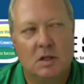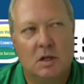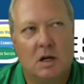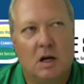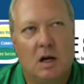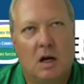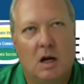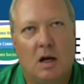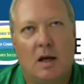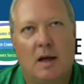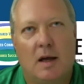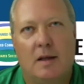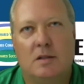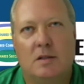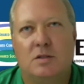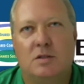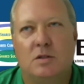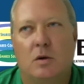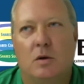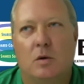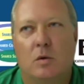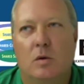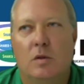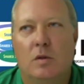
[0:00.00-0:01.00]
Right. And
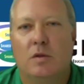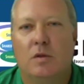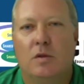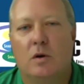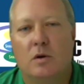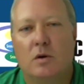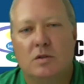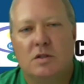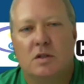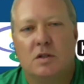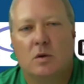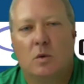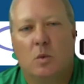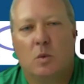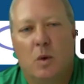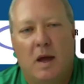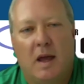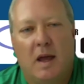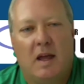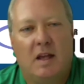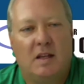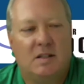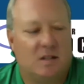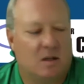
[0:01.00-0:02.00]
so those are the
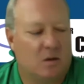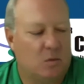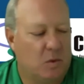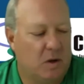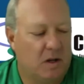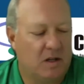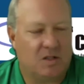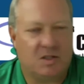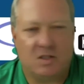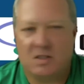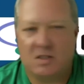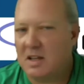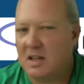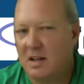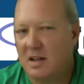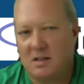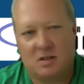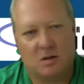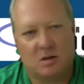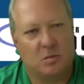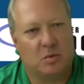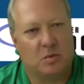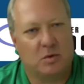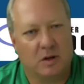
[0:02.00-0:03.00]
ways in which, just to
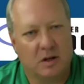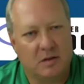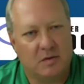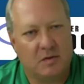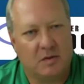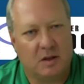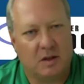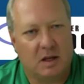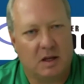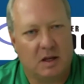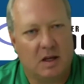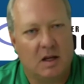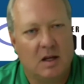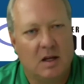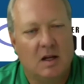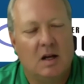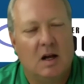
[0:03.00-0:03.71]
answer briefly,